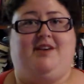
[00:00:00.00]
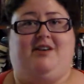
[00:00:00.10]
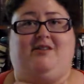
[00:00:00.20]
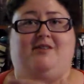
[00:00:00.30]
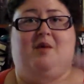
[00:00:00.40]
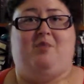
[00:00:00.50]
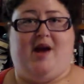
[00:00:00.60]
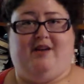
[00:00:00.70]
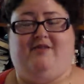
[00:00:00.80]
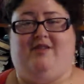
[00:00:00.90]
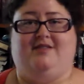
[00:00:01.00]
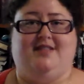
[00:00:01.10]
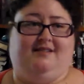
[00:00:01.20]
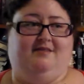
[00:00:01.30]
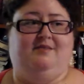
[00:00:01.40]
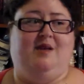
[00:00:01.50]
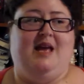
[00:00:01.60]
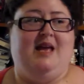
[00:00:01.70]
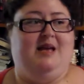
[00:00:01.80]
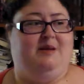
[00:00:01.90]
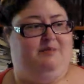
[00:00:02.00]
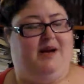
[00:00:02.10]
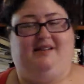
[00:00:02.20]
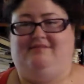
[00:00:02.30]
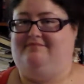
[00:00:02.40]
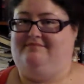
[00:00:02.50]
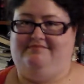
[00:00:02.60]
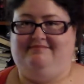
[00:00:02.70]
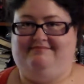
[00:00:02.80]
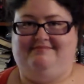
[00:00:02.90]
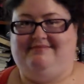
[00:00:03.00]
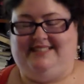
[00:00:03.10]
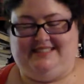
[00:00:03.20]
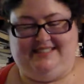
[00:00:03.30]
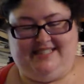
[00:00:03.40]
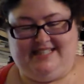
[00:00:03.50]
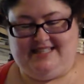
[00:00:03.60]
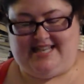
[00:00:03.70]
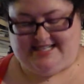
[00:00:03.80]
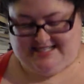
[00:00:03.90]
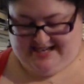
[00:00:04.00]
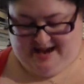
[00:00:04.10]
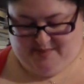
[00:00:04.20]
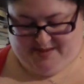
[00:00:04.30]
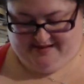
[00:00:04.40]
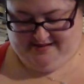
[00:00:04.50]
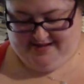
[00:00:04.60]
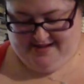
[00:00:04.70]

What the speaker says: You know, I'm proud of you, son." But that didn't happen.